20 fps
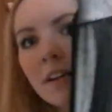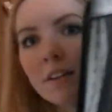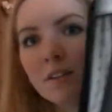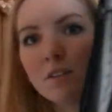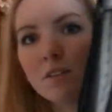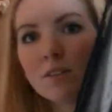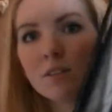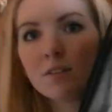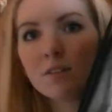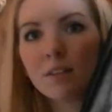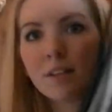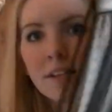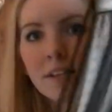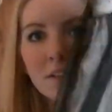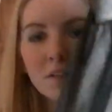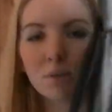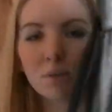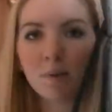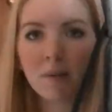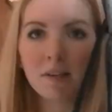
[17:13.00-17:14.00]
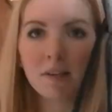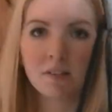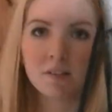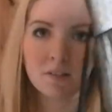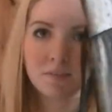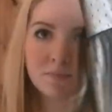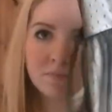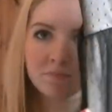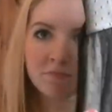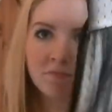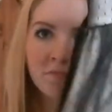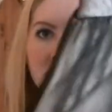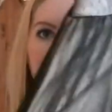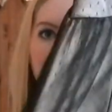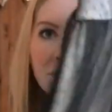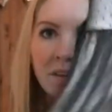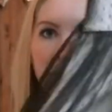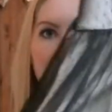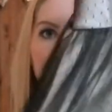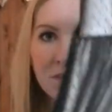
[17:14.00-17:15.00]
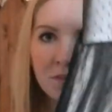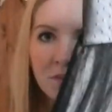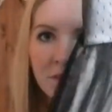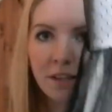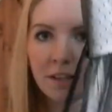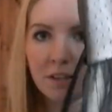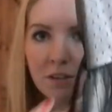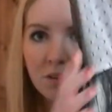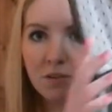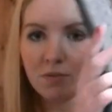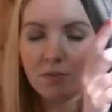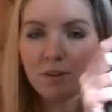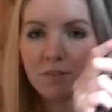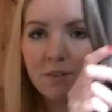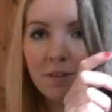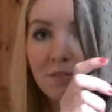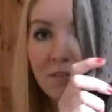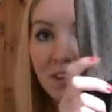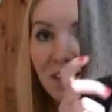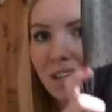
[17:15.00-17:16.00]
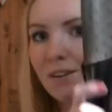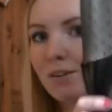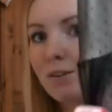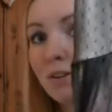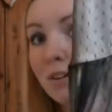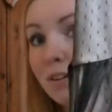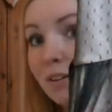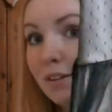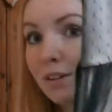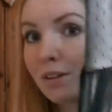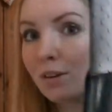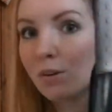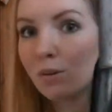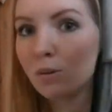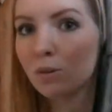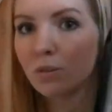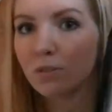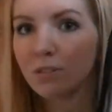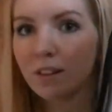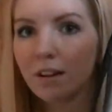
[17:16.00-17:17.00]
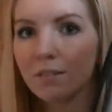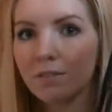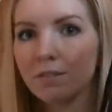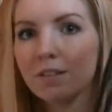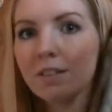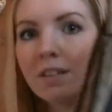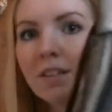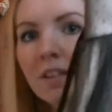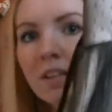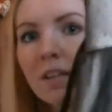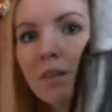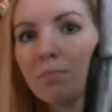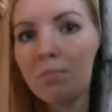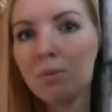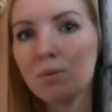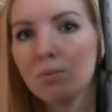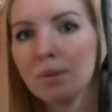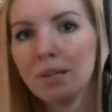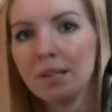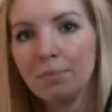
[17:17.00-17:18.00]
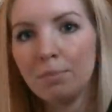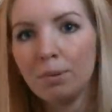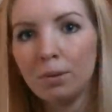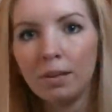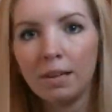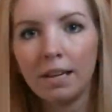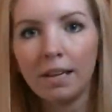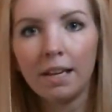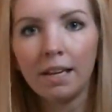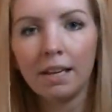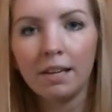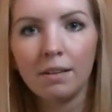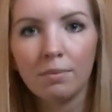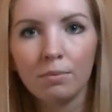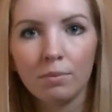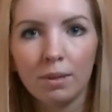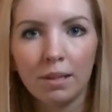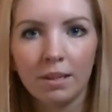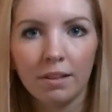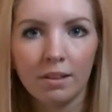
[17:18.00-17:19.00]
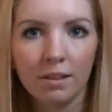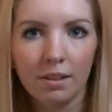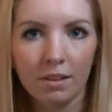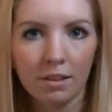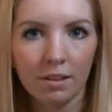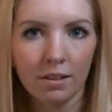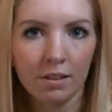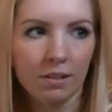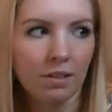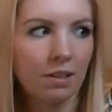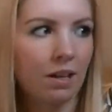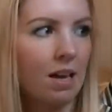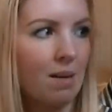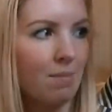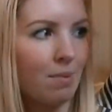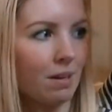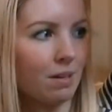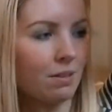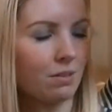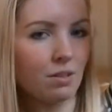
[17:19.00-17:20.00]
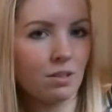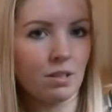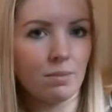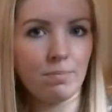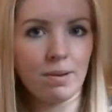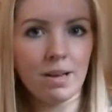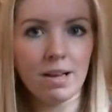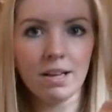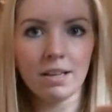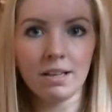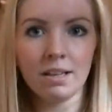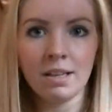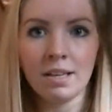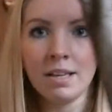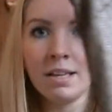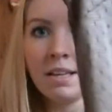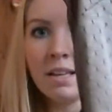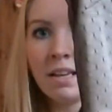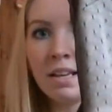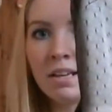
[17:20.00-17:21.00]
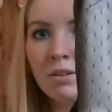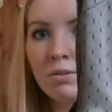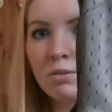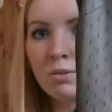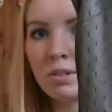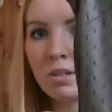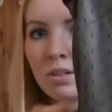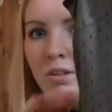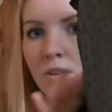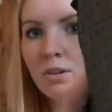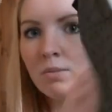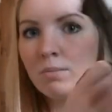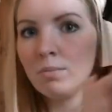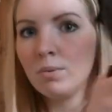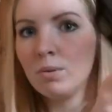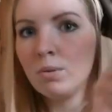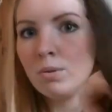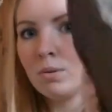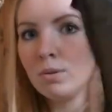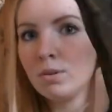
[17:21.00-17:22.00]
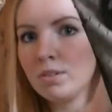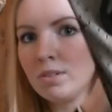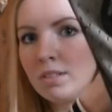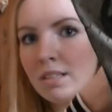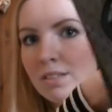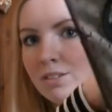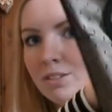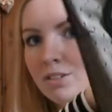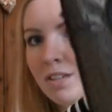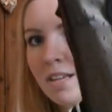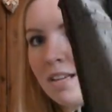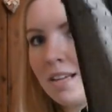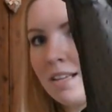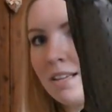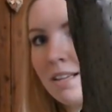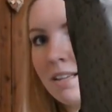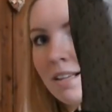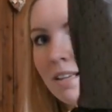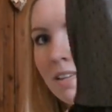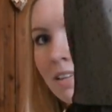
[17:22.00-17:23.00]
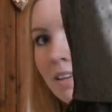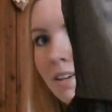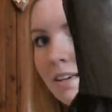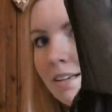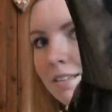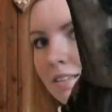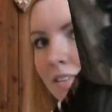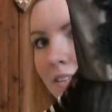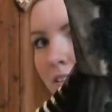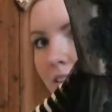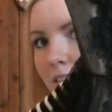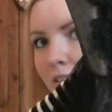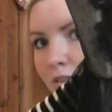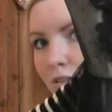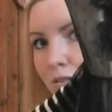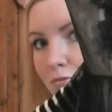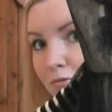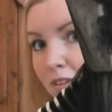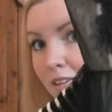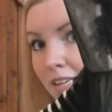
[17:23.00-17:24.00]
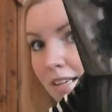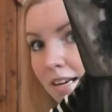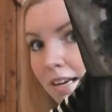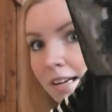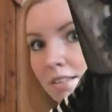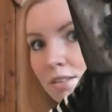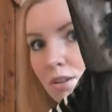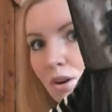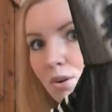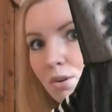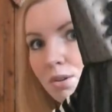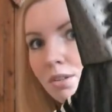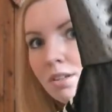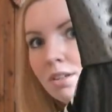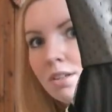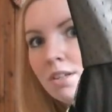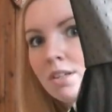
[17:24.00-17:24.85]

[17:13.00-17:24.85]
And it does look like it's quite, I don't know, like not very figure-hugging or flattering, but when you pull it in with the tie-backs on the back, it goes a lot more cinched in like that, and it looks really nice on.